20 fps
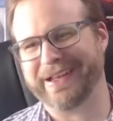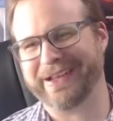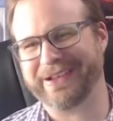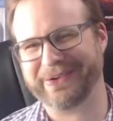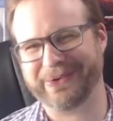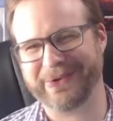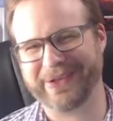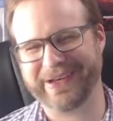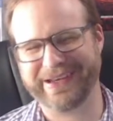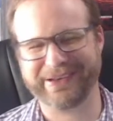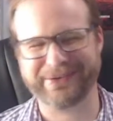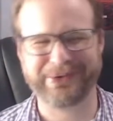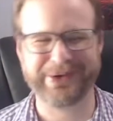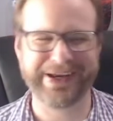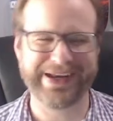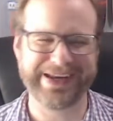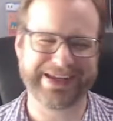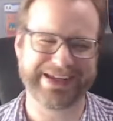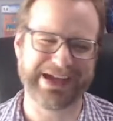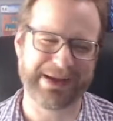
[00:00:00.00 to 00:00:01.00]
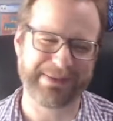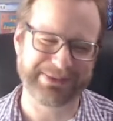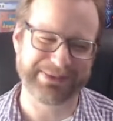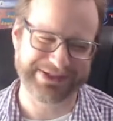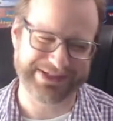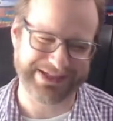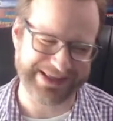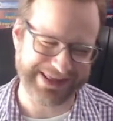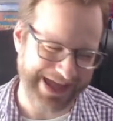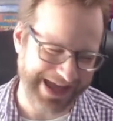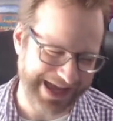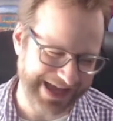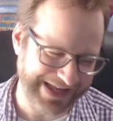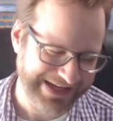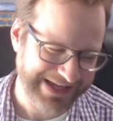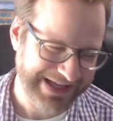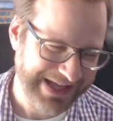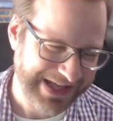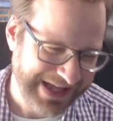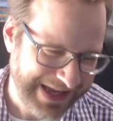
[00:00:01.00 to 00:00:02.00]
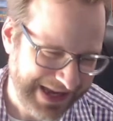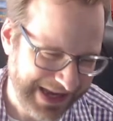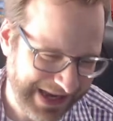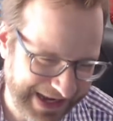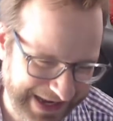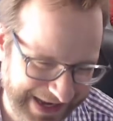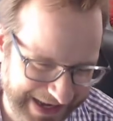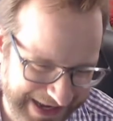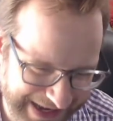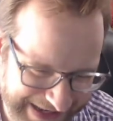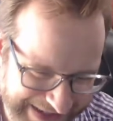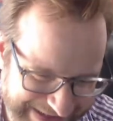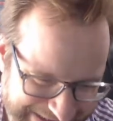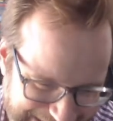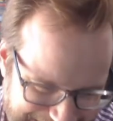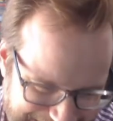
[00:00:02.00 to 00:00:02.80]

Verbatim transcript: when, it, comes to that. Uh, I, I